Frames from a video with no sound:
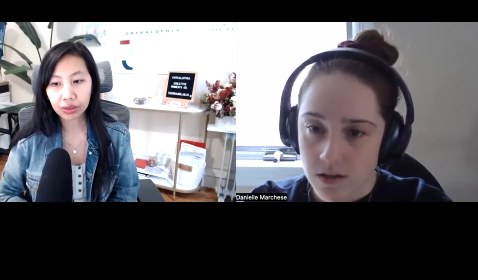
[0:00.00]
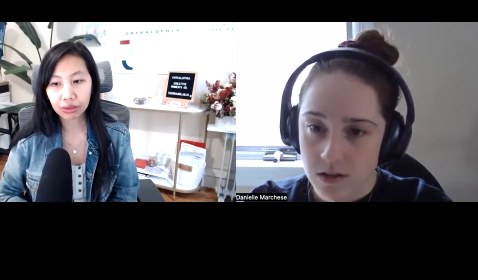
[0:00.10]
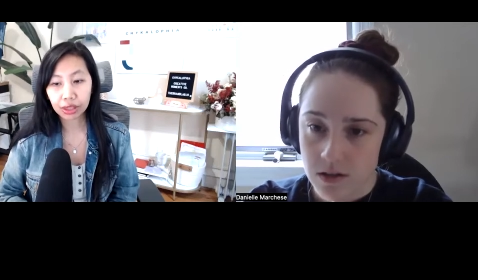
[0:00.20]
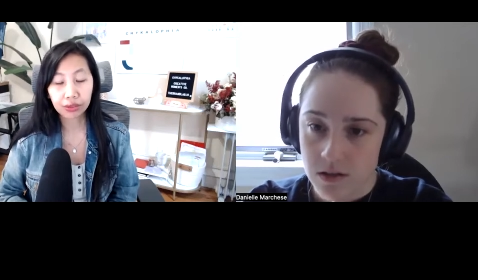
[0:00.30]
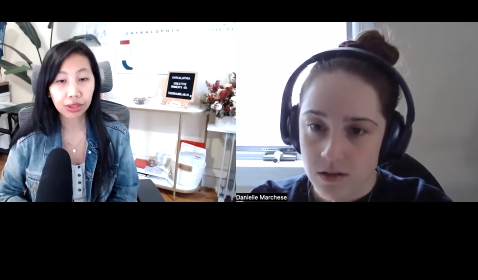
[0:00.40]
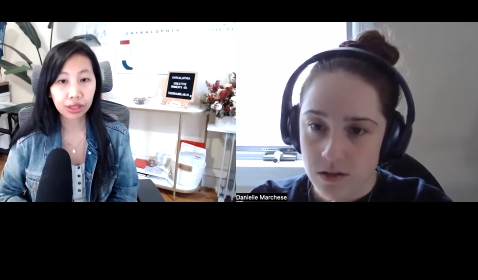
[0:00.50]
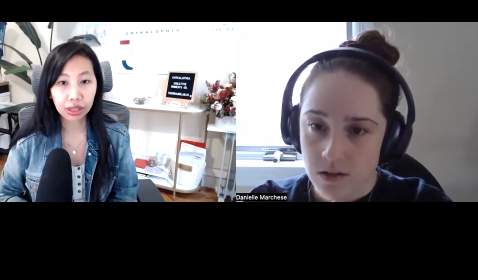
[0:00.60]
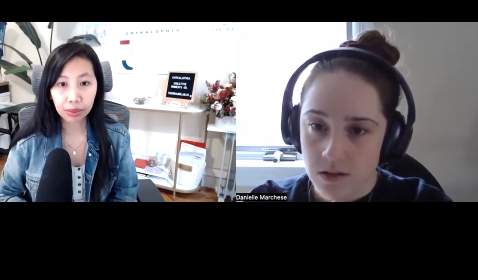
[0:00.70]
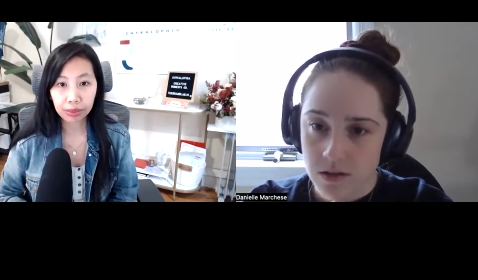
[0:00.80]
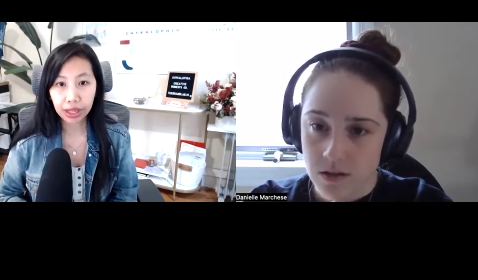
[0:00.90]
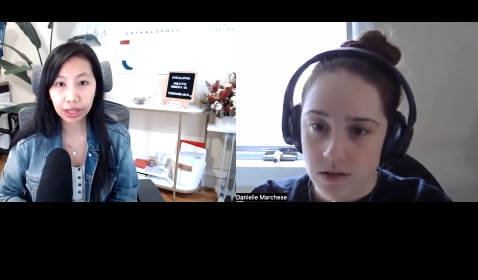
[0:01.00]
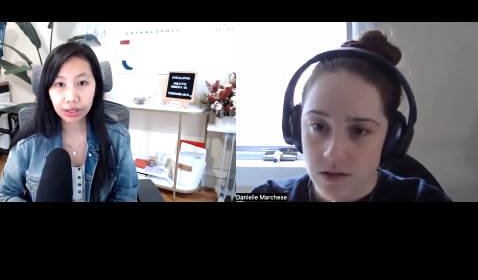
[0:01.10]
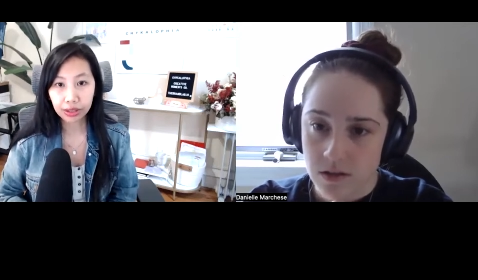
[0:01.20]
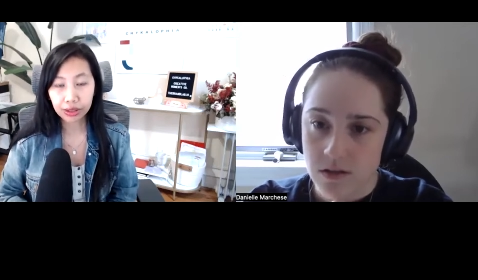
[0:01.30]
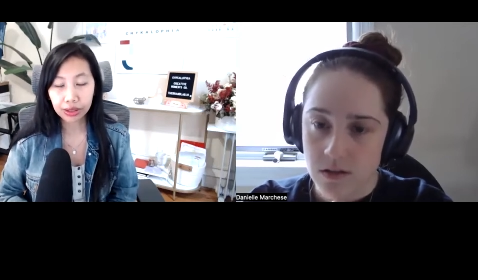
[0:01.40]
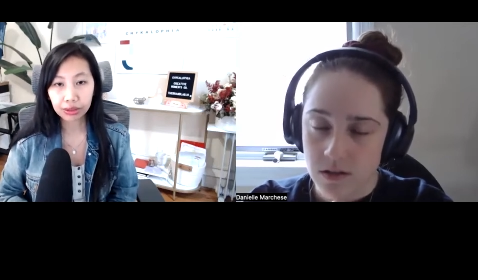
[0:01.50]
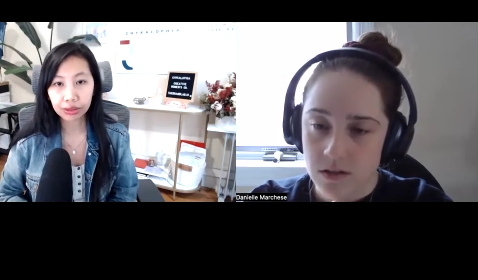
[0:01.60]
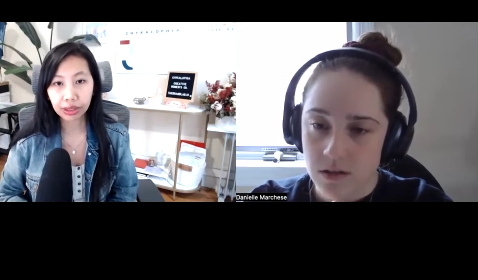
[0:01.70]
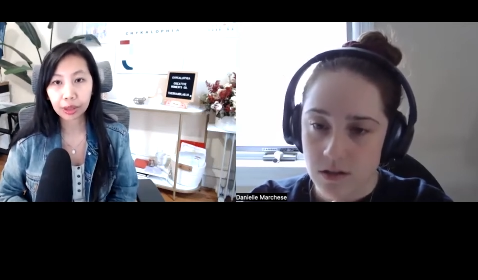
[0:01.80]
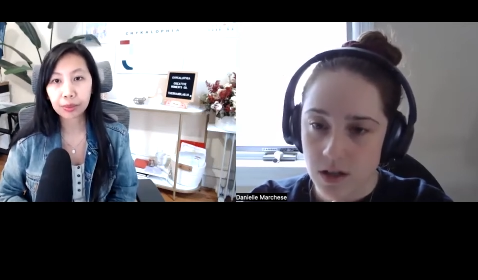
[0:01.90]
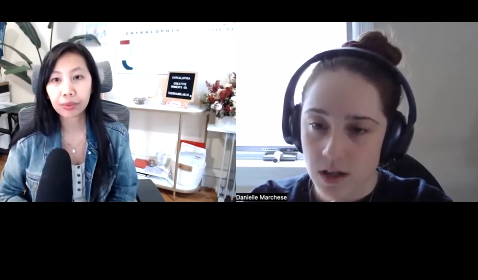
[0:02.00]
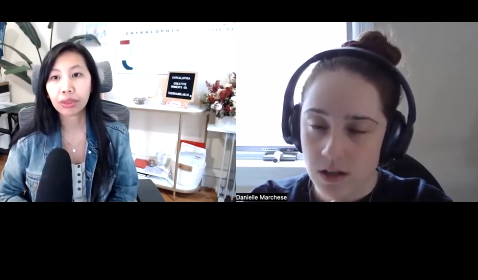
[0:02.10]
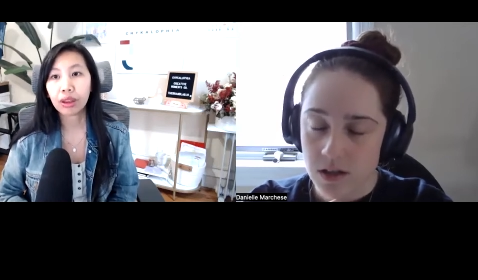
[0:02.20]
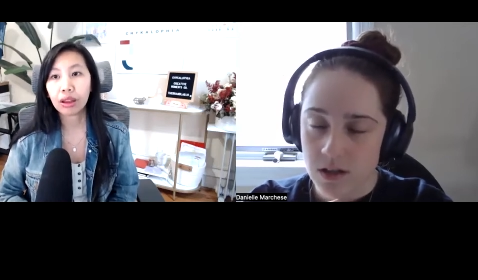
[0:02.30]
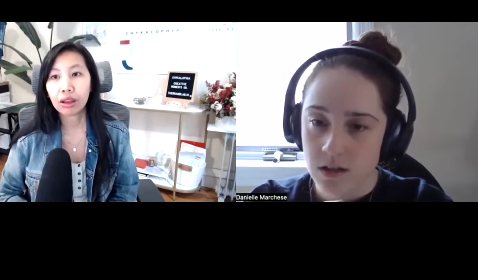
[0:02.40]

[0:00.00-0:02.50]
Speaker 1: different circumstances, right? Yeah.